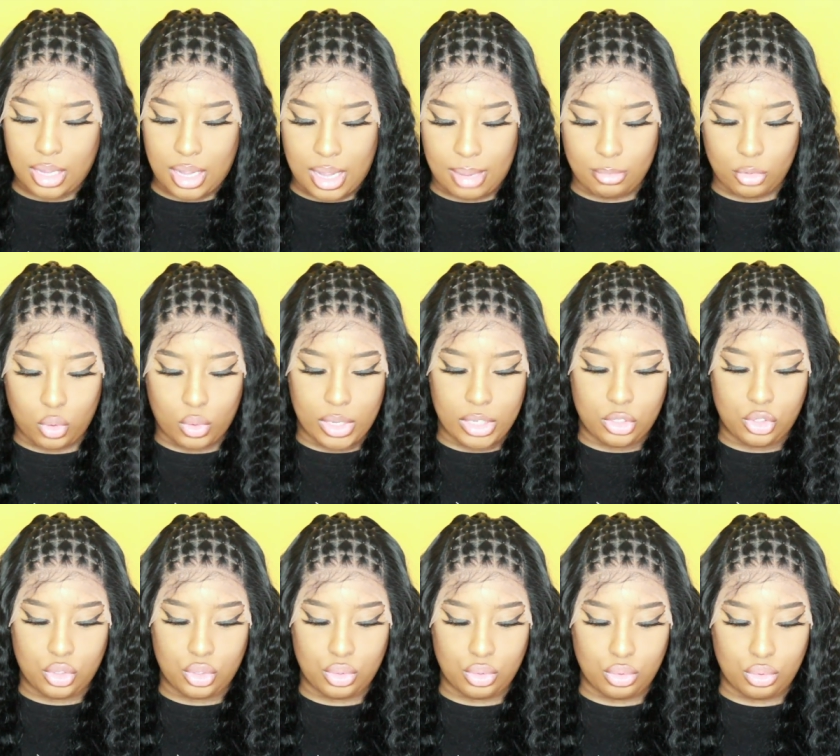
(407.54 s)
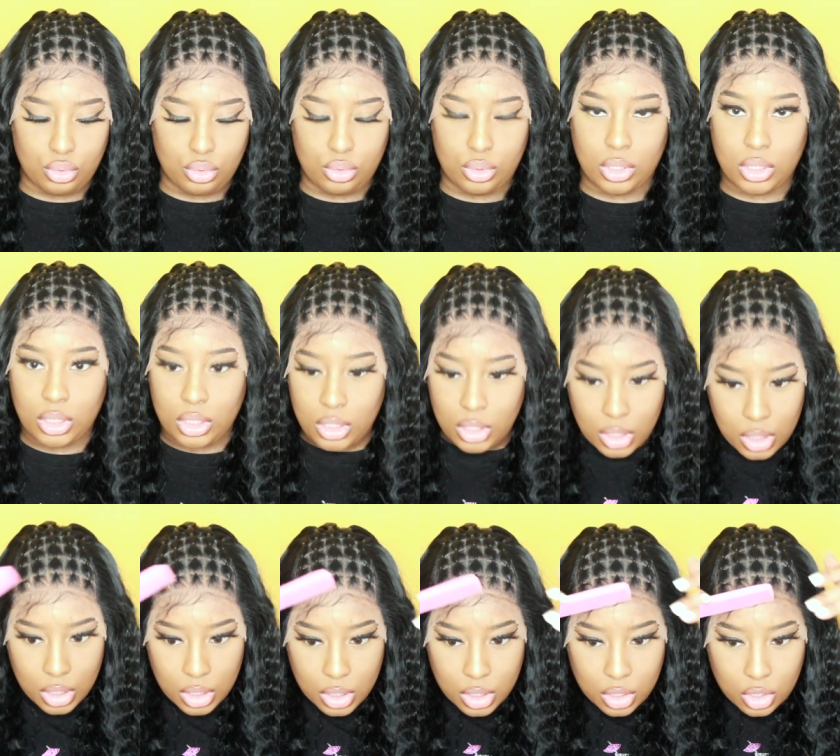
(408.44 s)
I'm going to
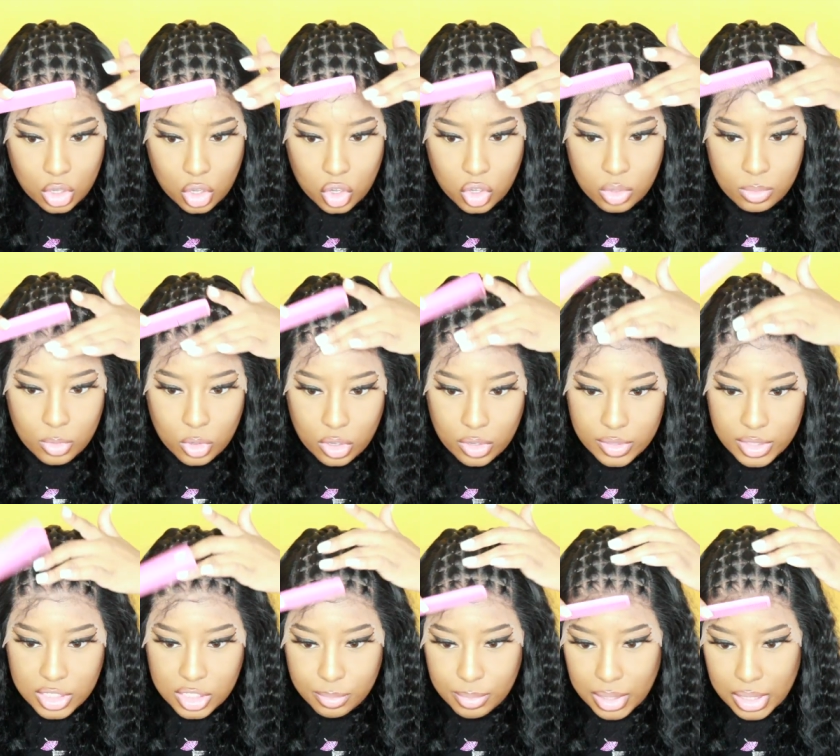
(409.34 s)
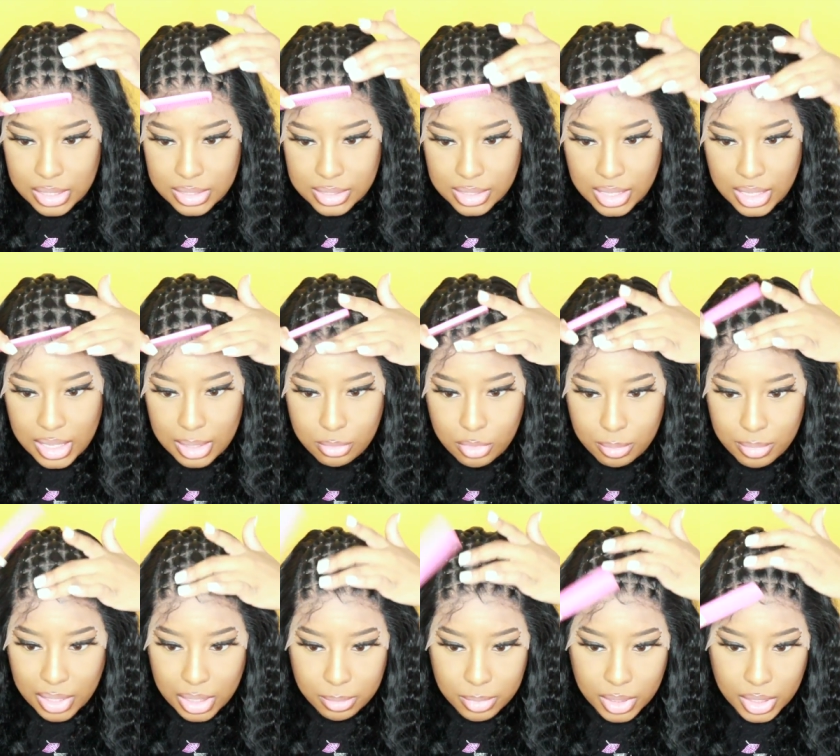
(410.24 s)
comb all these wigs because it came with
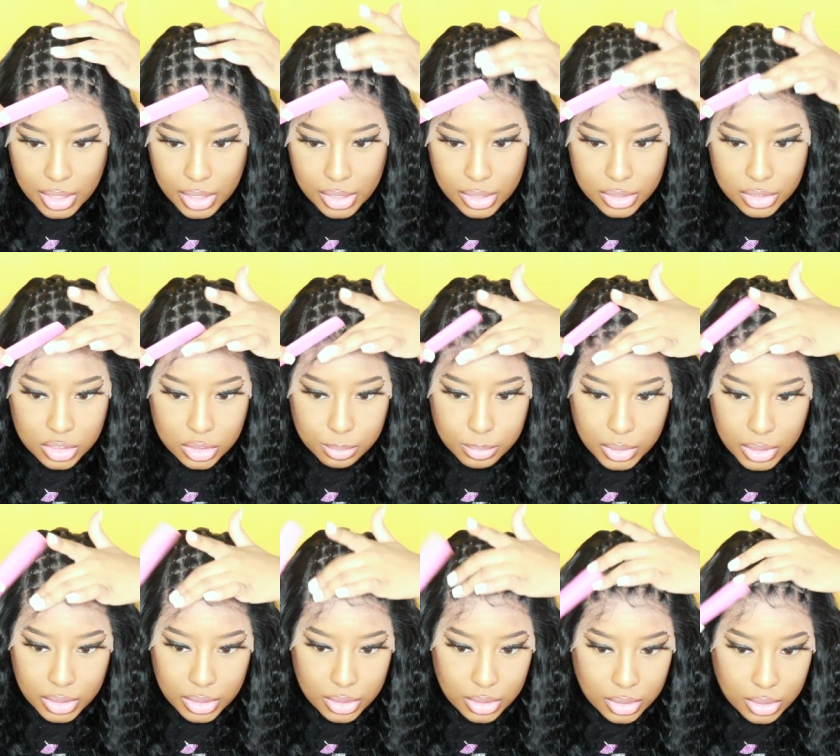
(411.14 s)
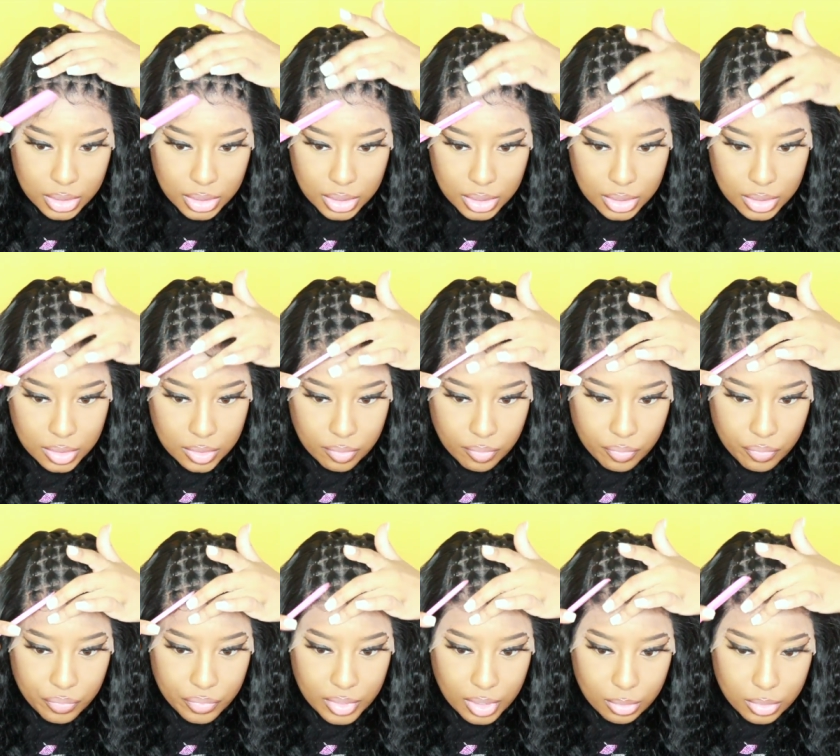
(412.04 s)
baby hairs, but
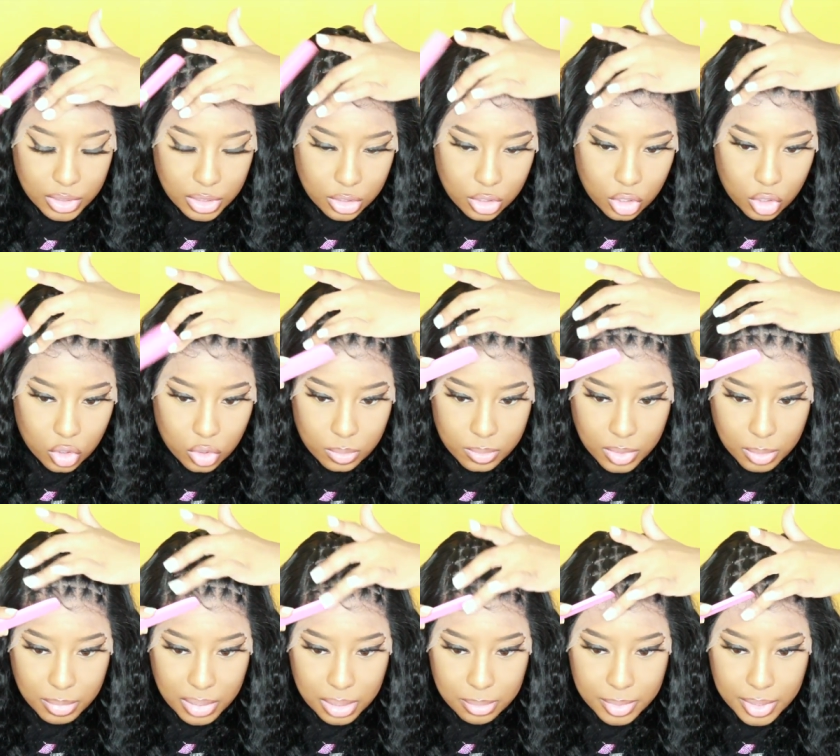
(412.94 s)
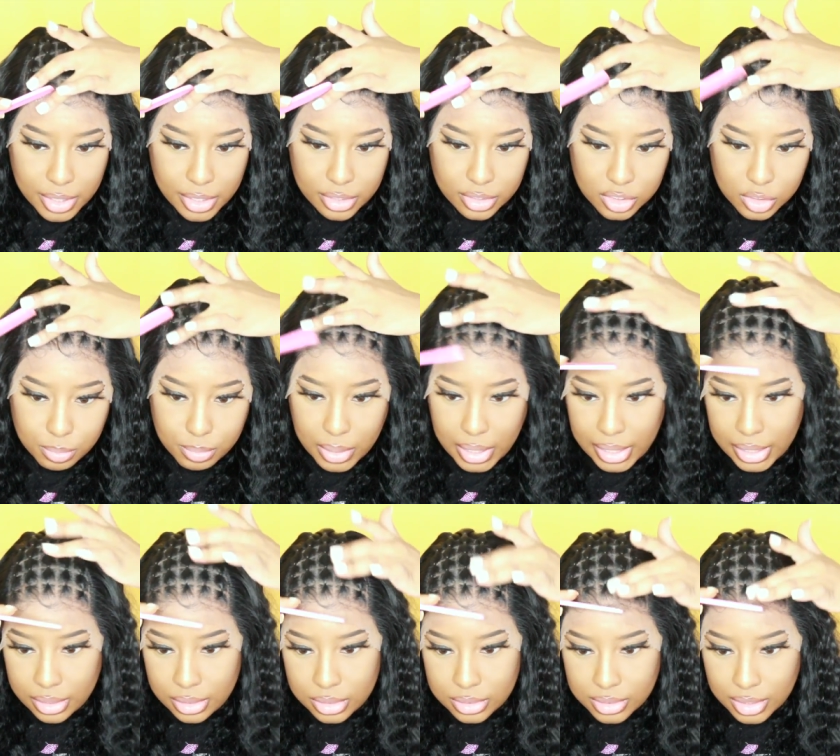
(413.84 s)
I want to comb the baby hairs
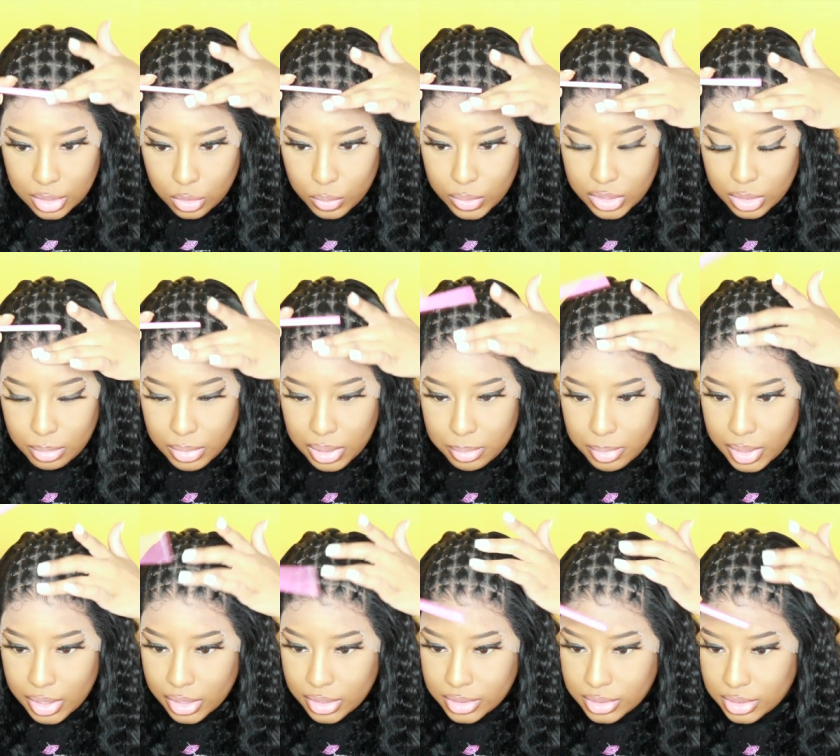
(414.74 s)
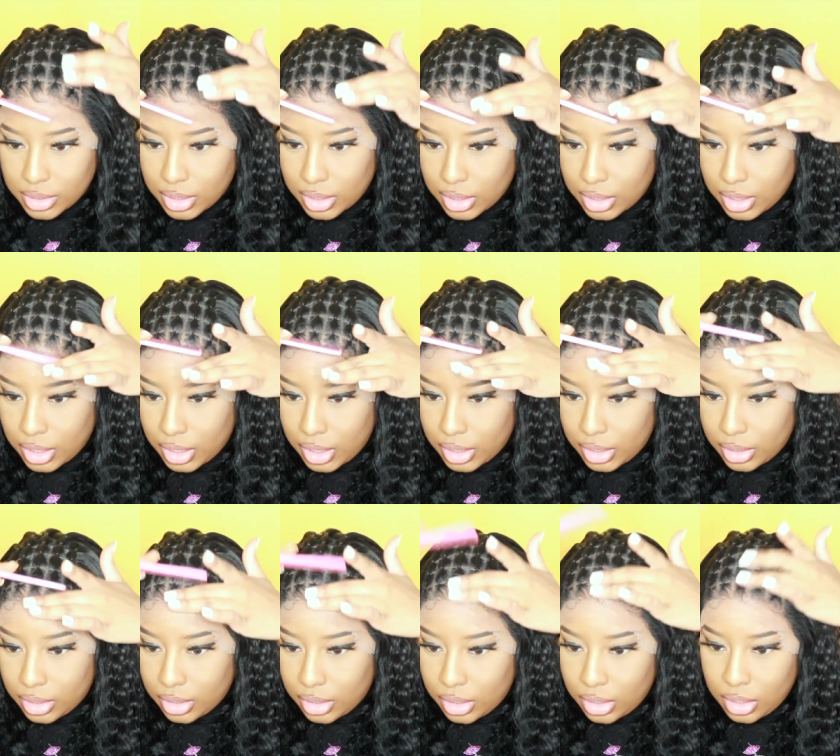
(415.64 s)
back because I don't want the baby hairs to get cut